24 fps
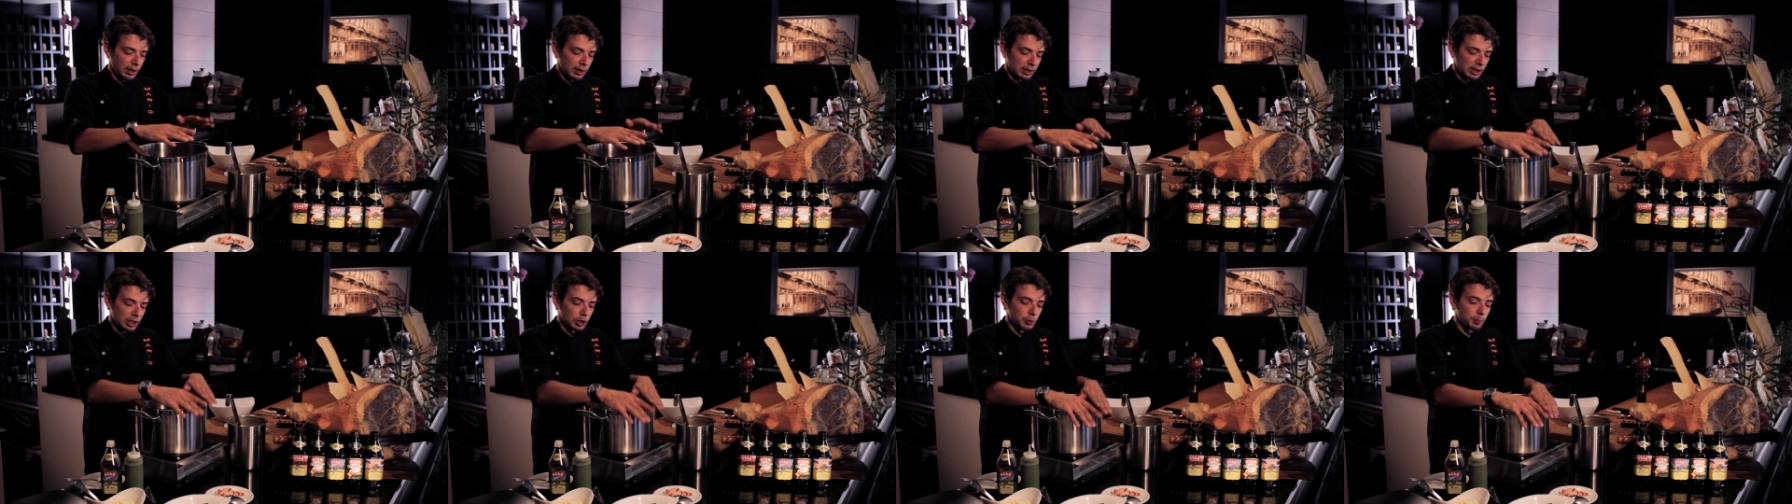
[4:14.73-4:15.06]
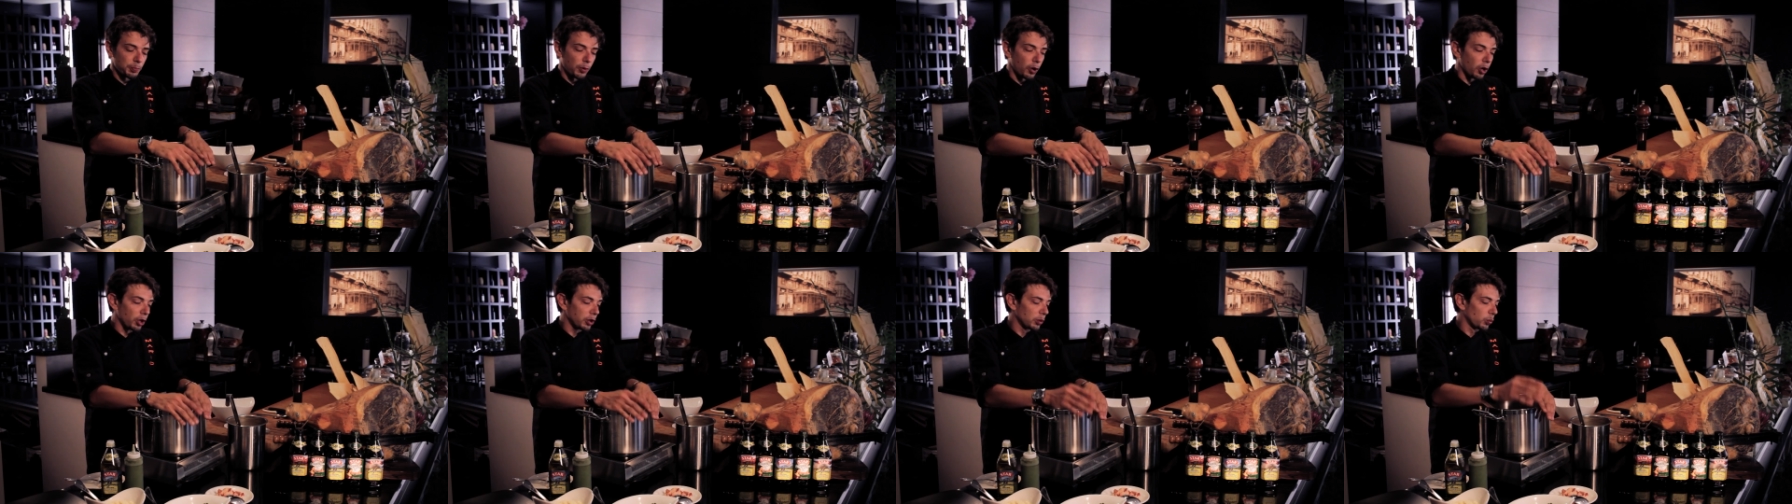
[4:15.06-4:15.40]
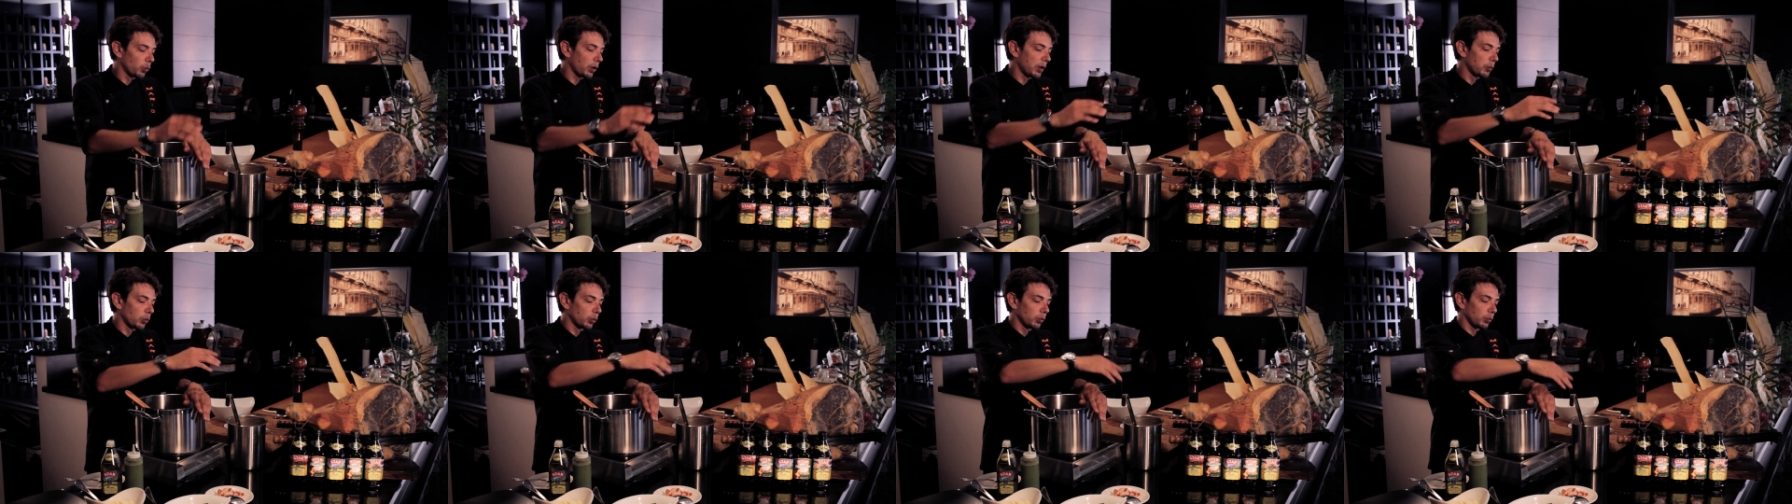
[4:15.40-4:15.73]
at this
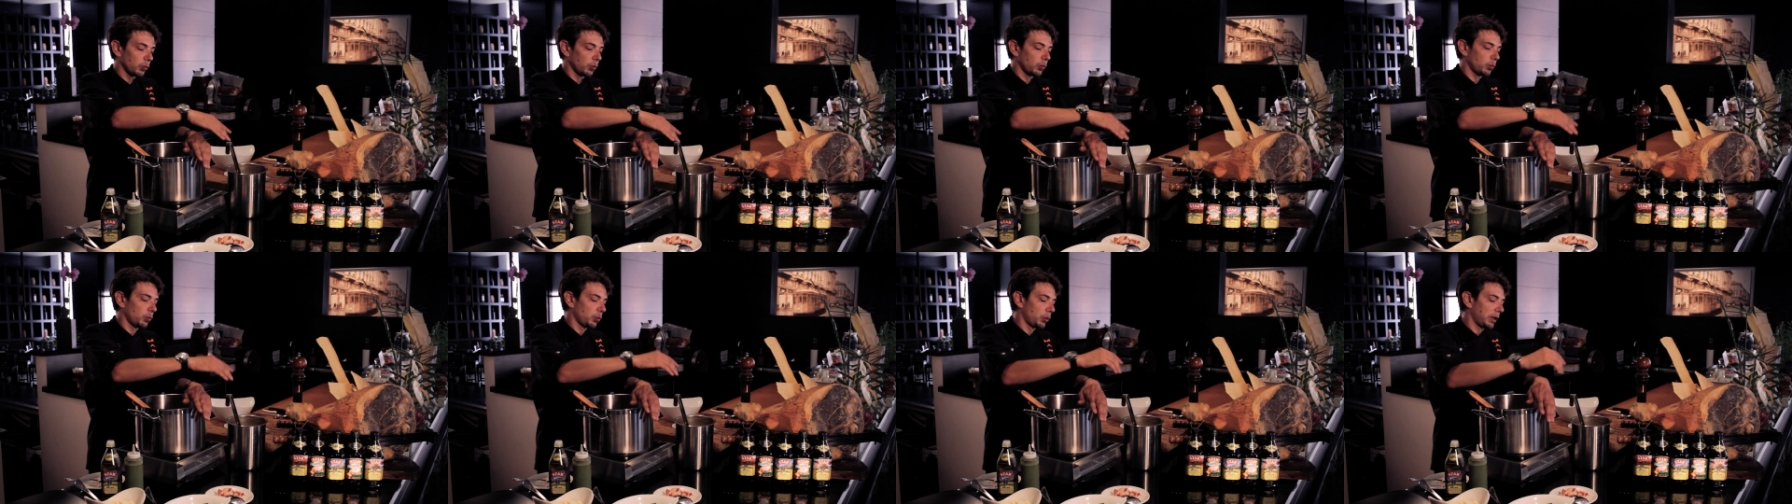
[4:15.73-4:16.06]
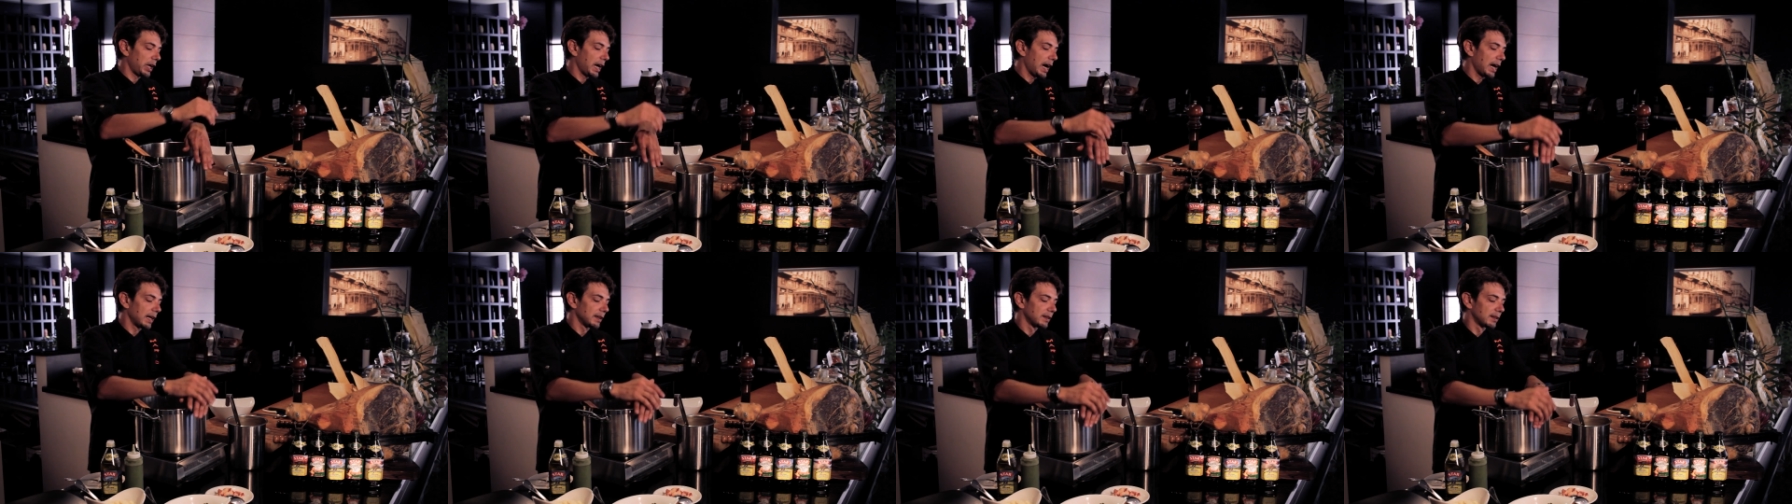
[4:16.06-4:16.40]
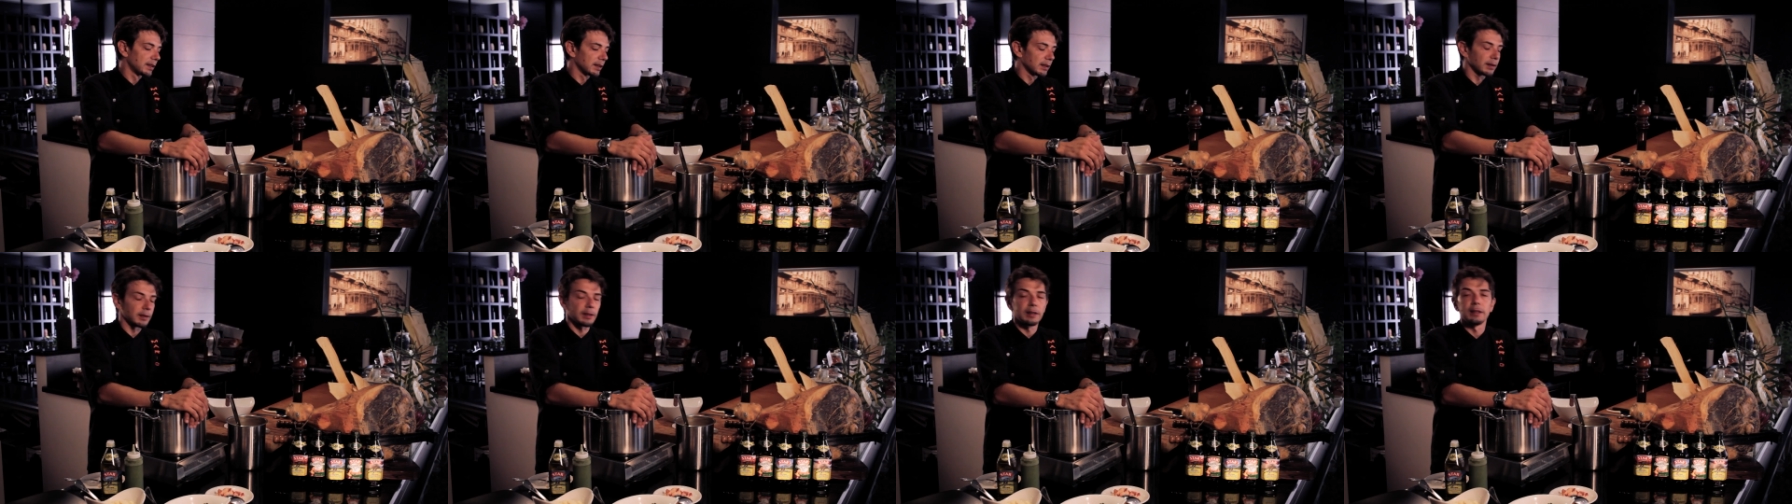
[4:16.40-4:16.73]
point when we
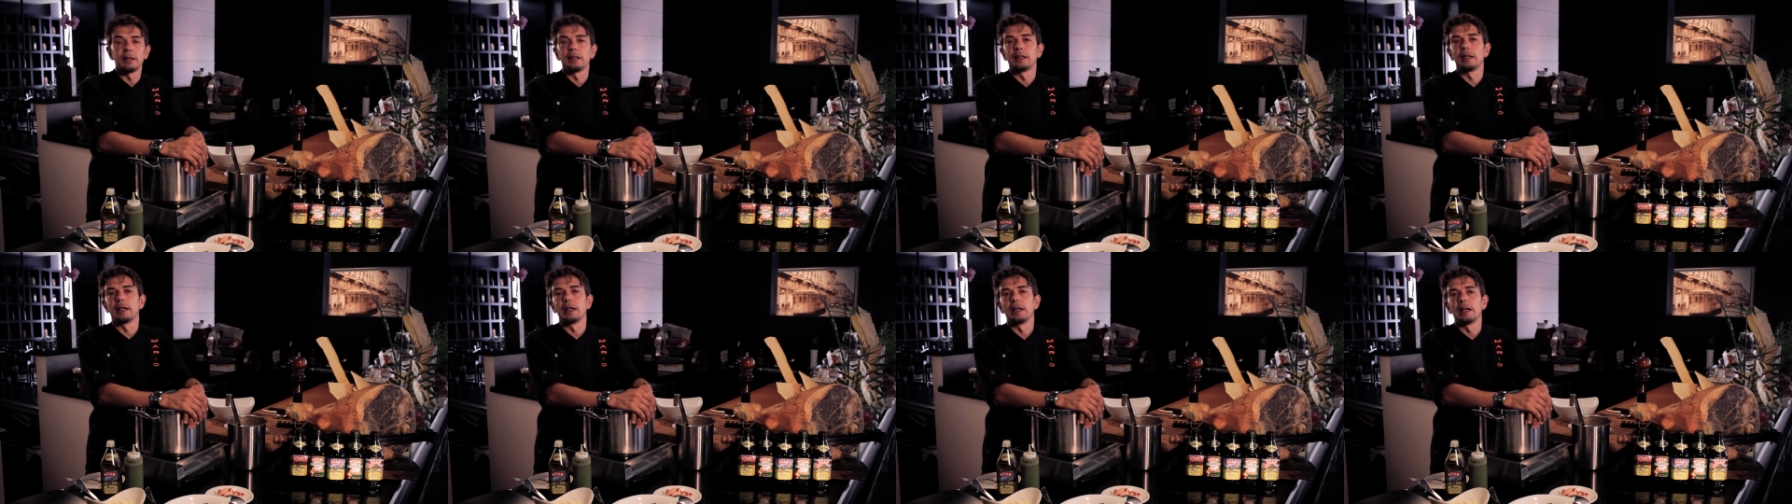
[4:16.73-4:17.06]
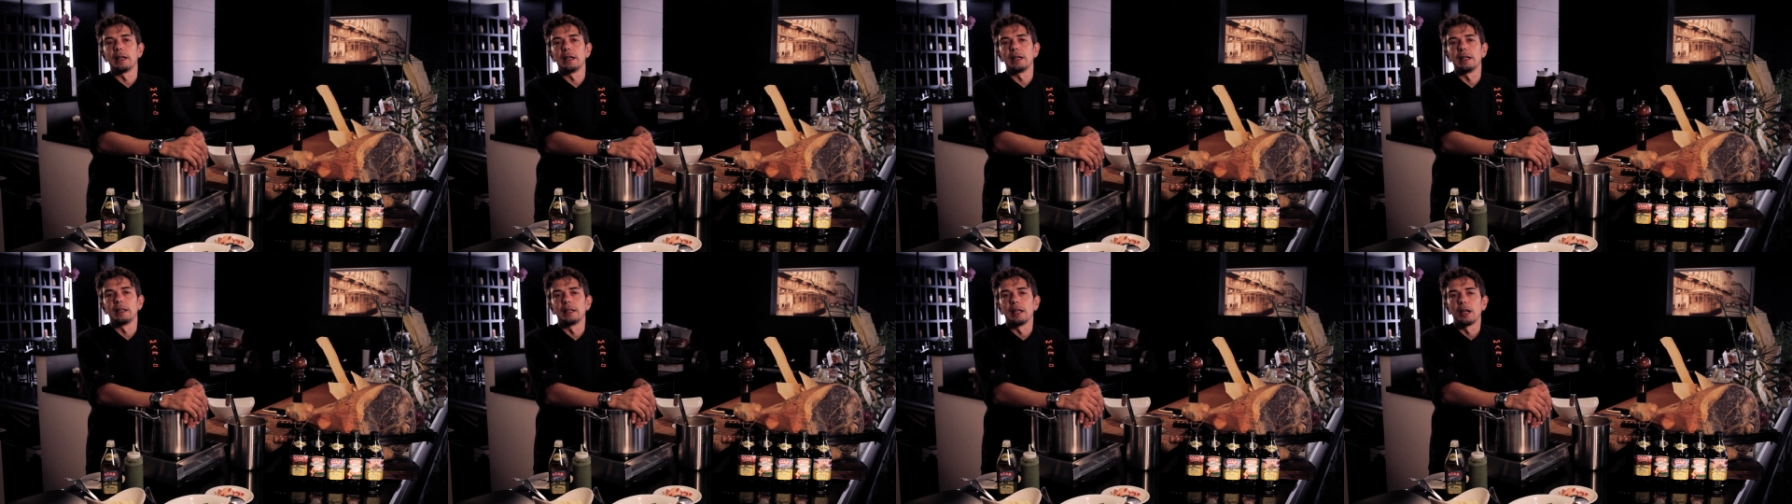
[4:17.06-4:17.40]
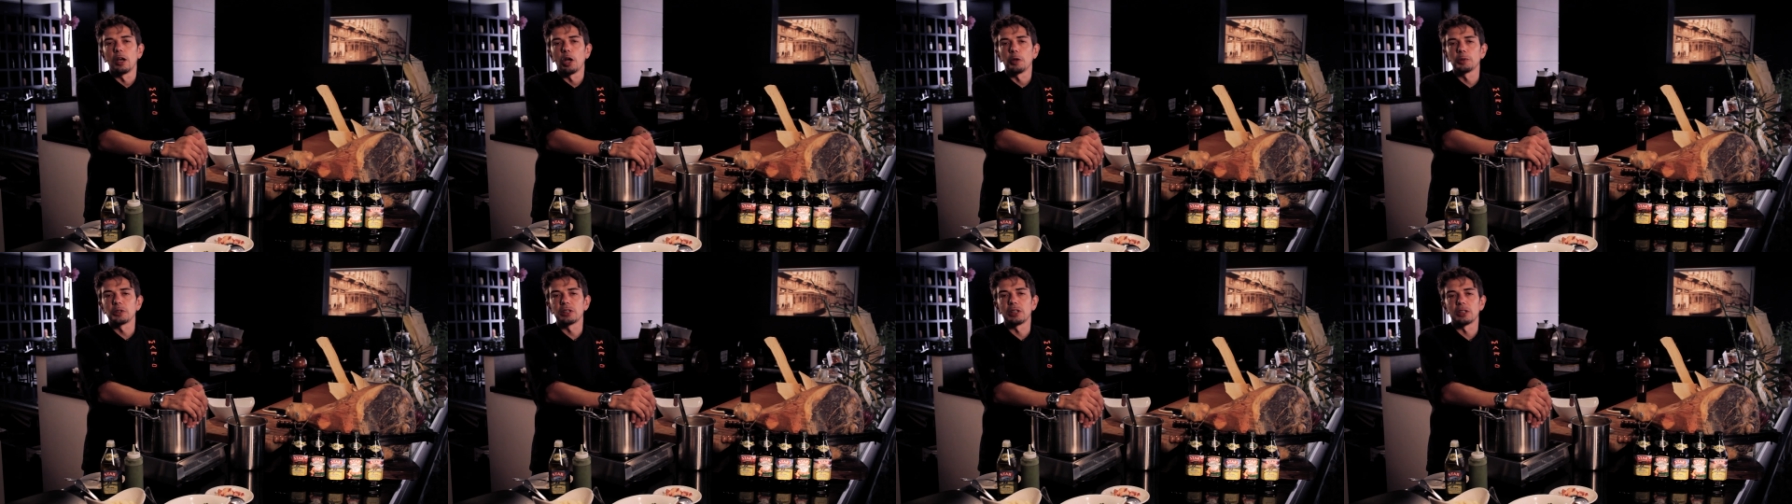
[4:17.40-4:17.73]
add
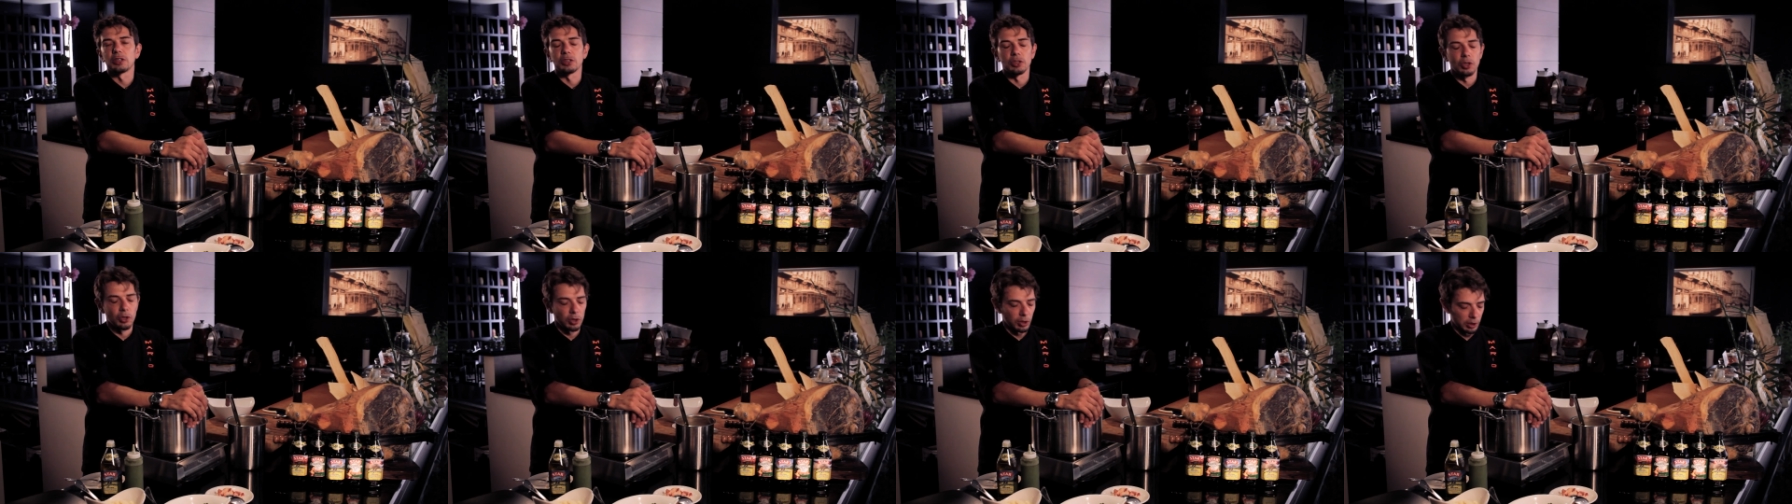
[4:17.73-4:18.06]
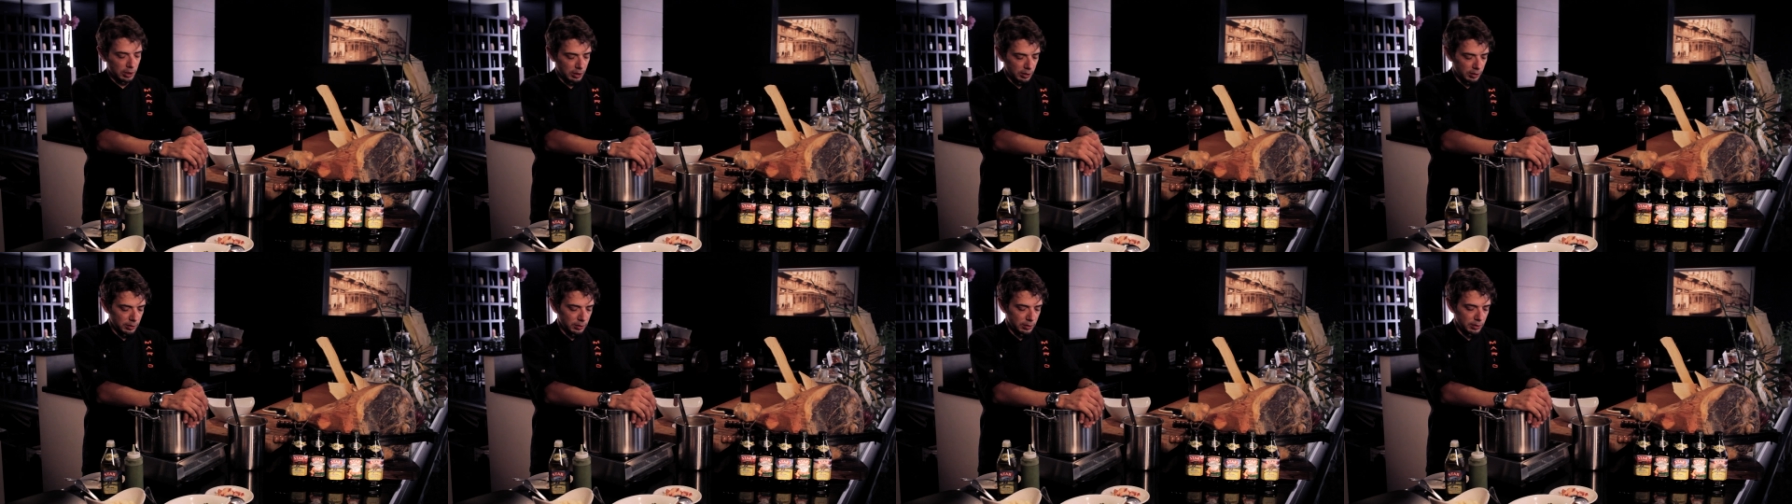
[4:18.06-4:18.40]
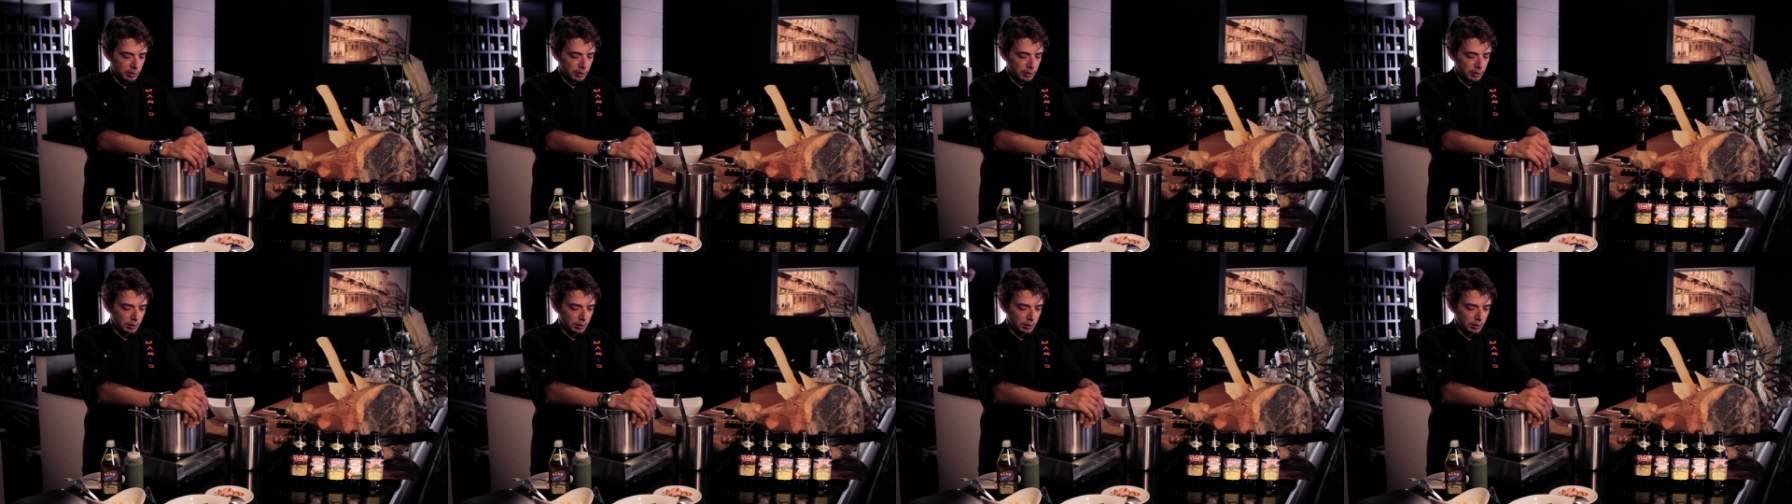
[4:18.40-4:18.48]
the lobster stock,